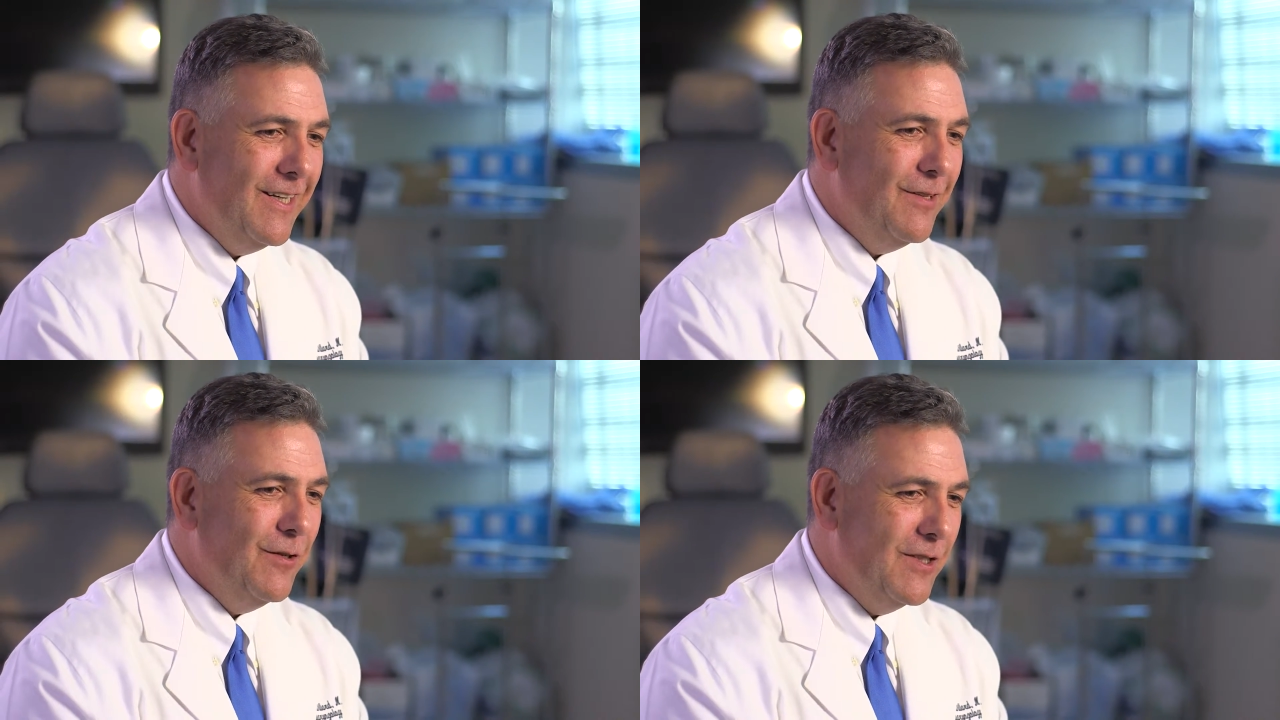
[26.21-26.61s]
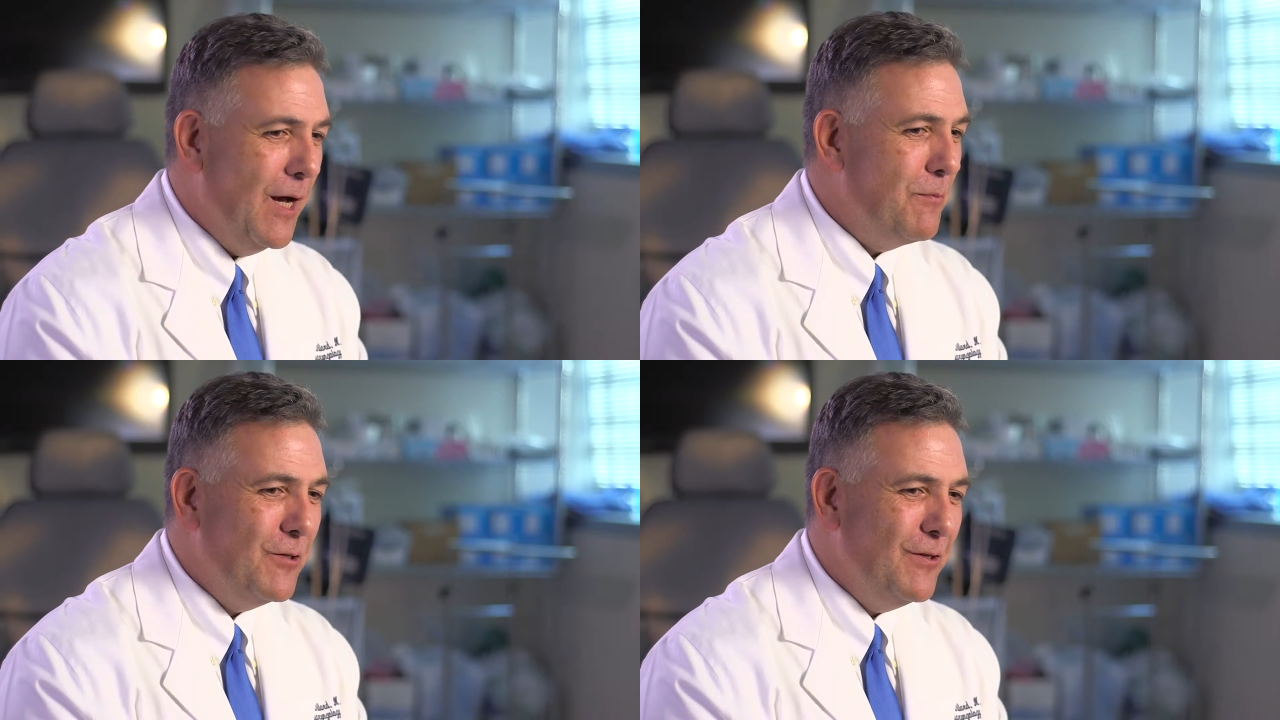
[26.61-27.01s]
was an
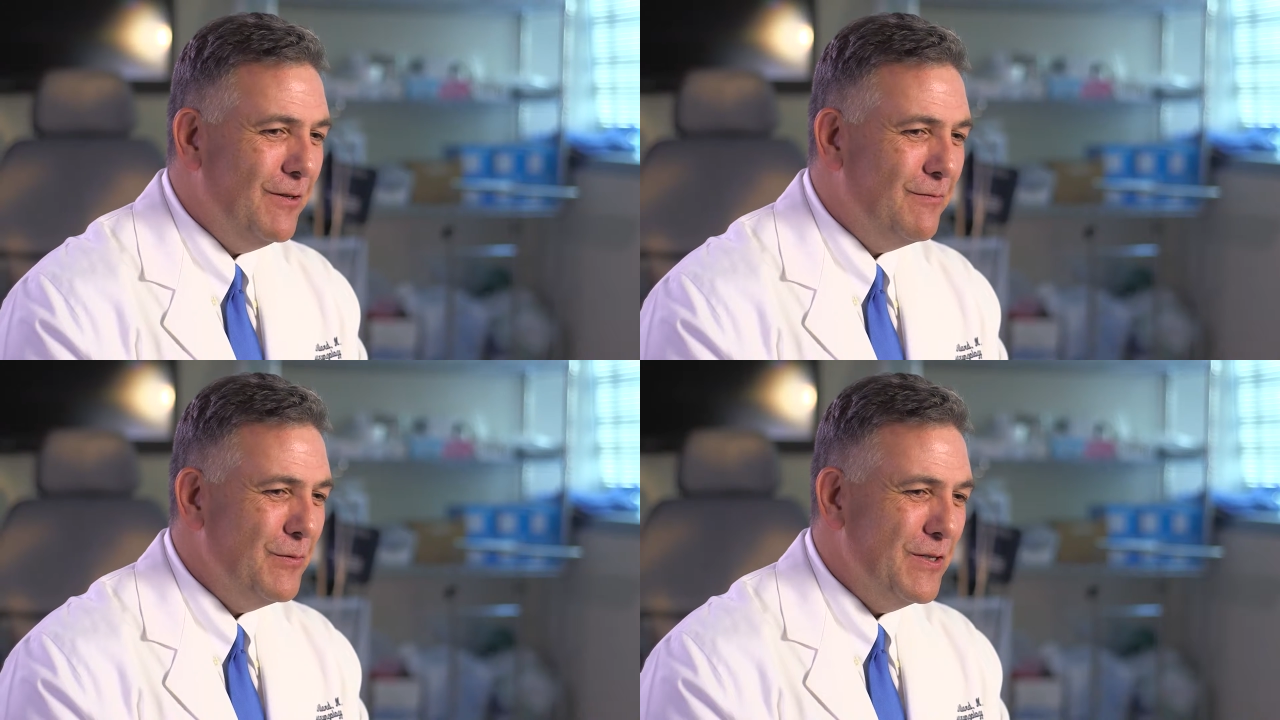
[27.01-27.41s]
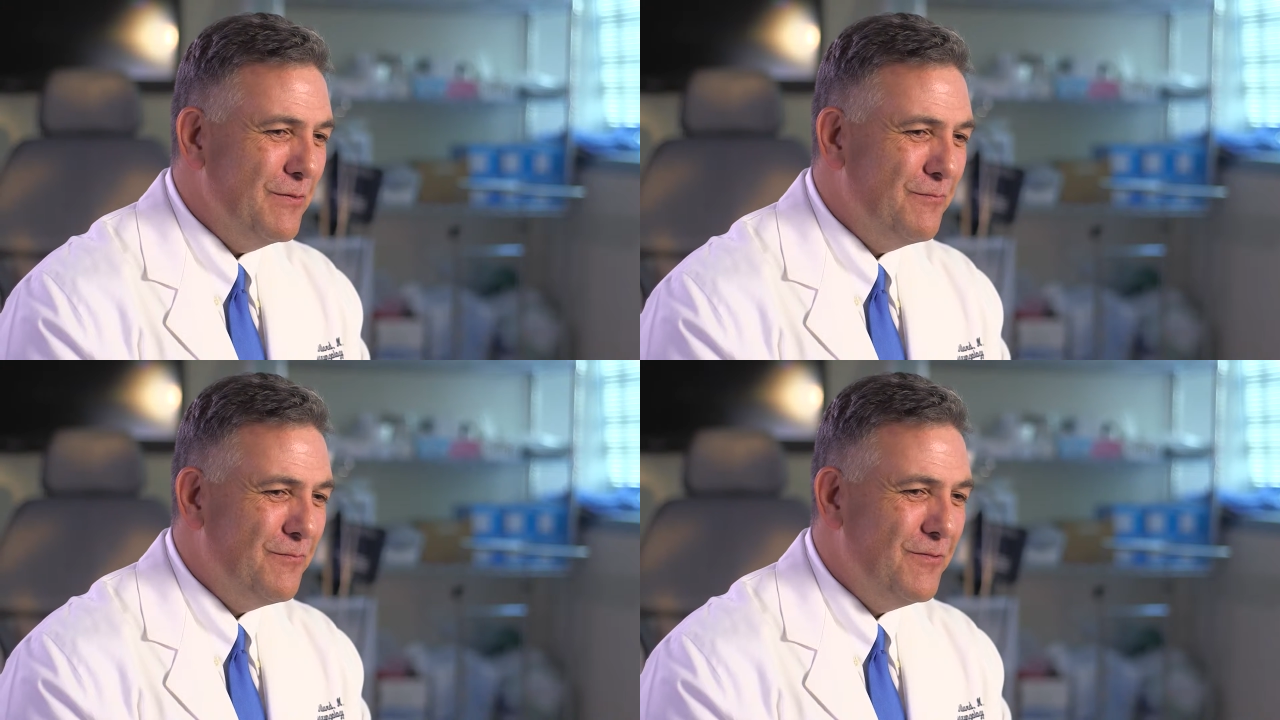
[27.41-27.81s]
opportunity for me
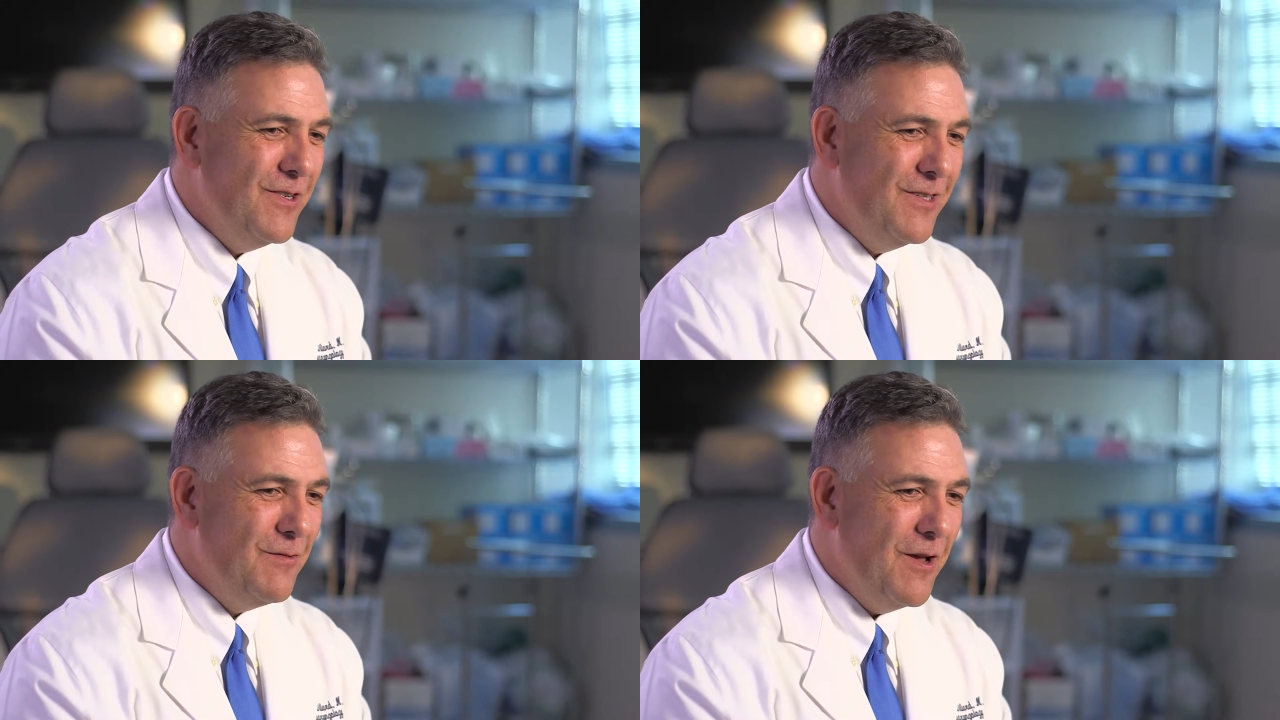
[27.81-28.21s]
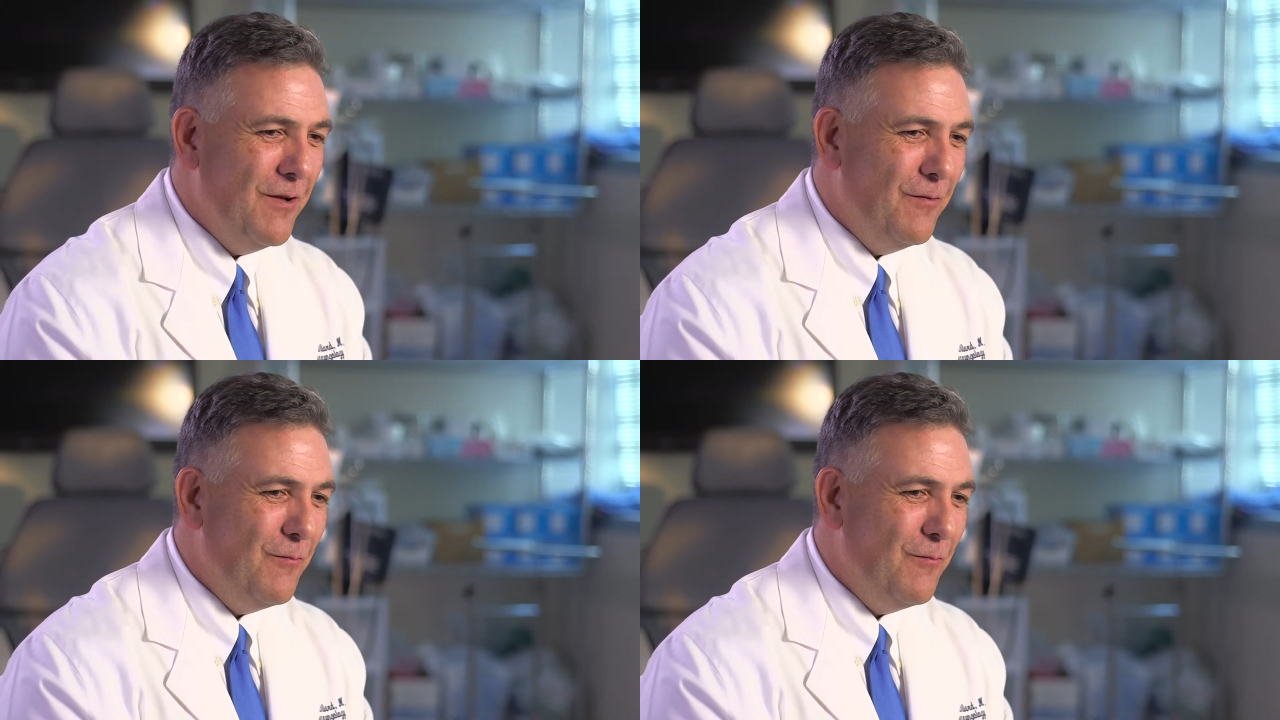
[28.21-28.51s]
to uh,